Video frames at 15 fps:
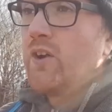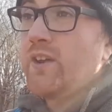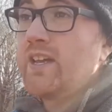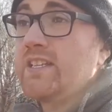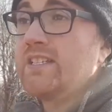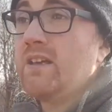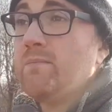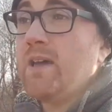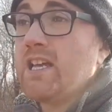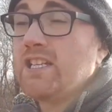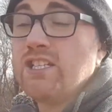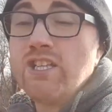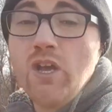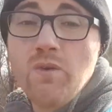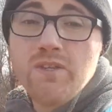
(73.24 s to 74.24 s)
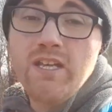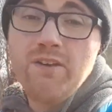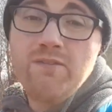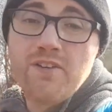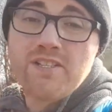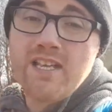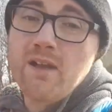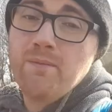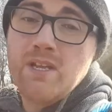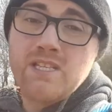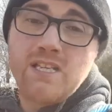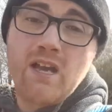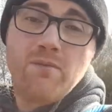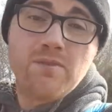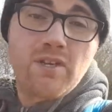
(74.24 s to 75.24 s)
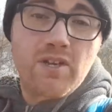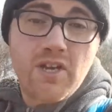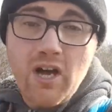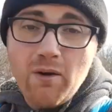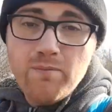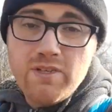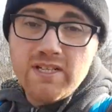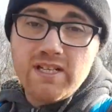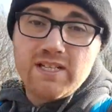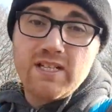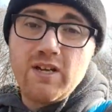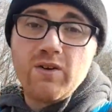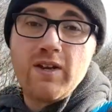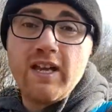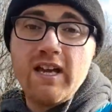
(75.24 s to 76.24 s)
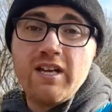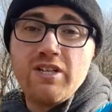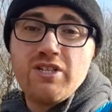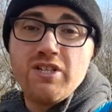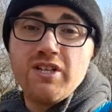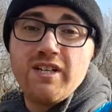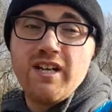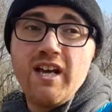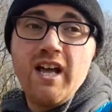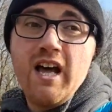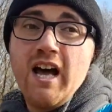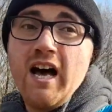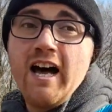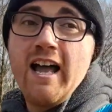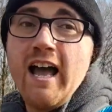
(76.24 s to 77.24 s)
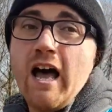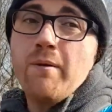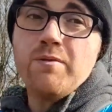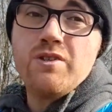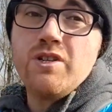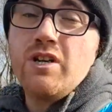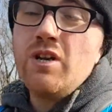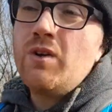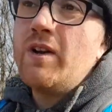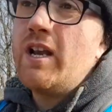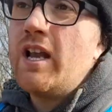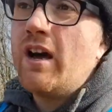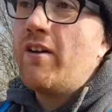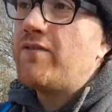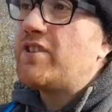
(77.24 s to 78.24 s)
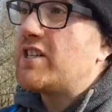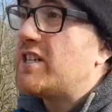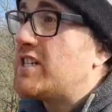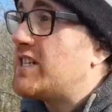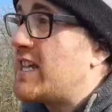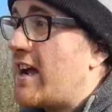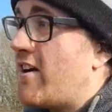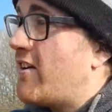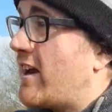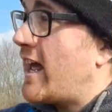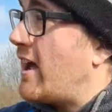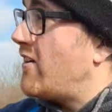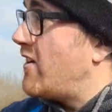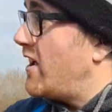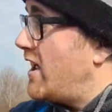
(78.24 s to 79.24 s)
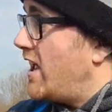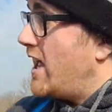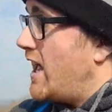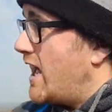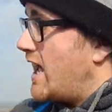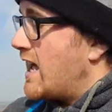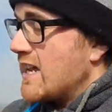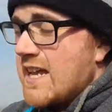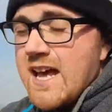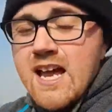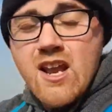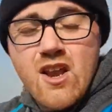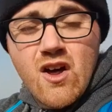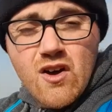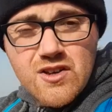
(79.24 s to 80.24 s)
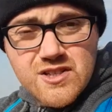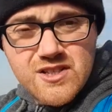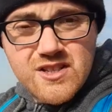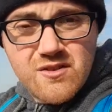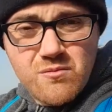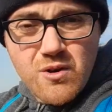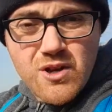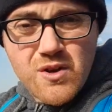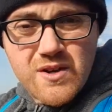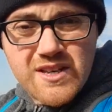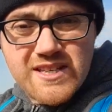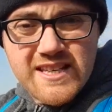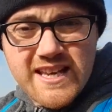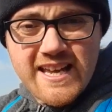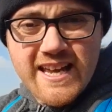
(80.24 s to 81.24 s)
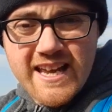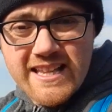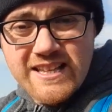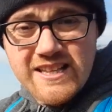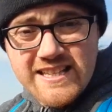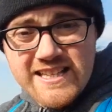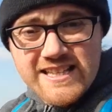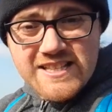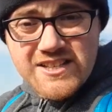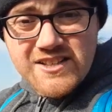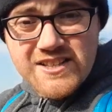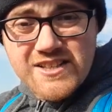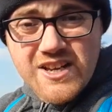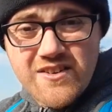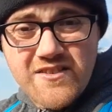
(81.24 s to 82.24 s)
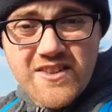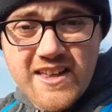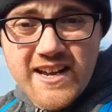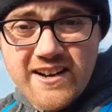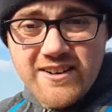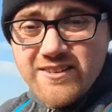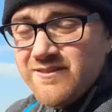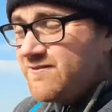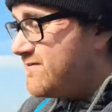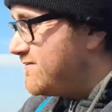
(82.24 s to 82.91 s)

honest, it makes no difference how many times I come to this location. I absolutely love just staring at and getting lost in what you can see in the distance over there.